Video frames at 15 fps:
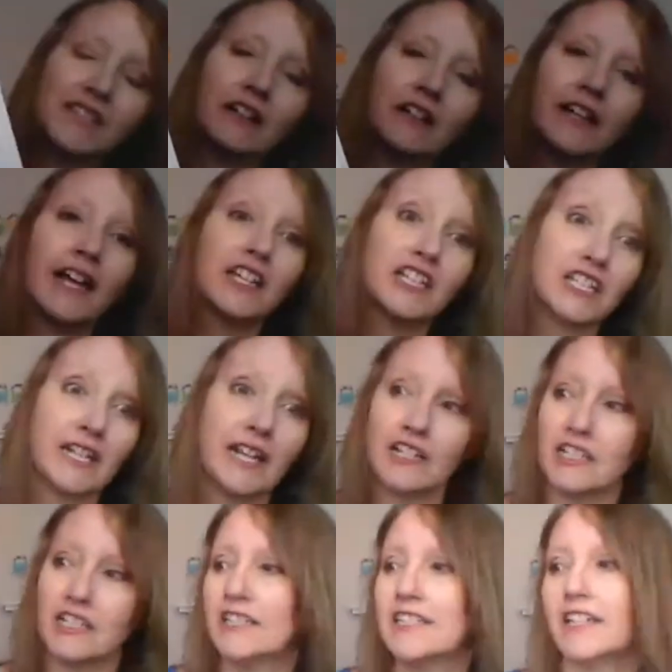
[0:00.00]
sorry, I should
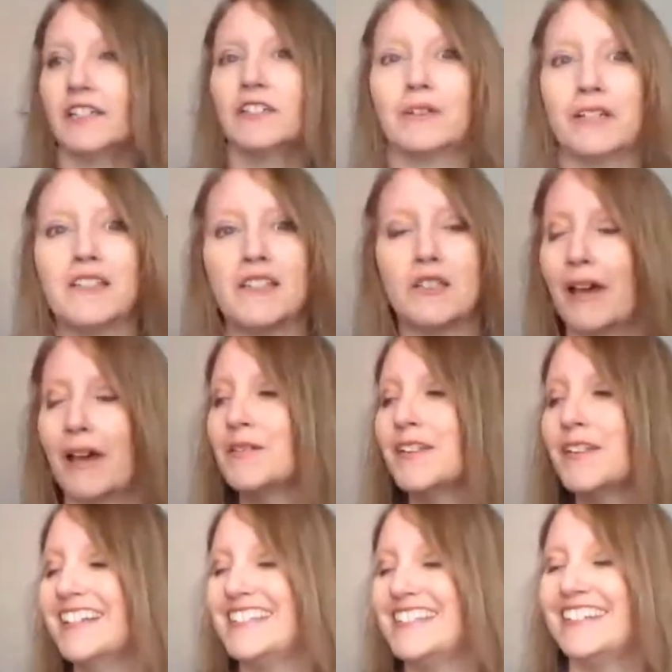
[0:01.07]
actually tell you what it's about.
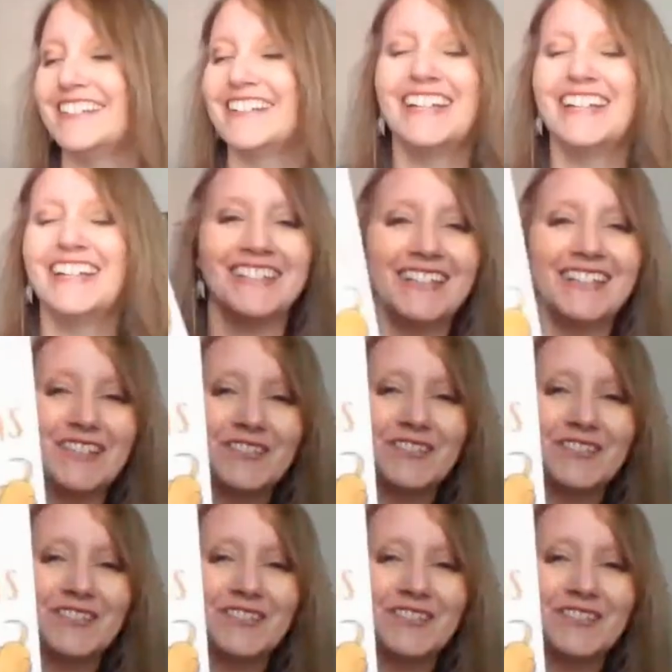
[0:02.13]
So this is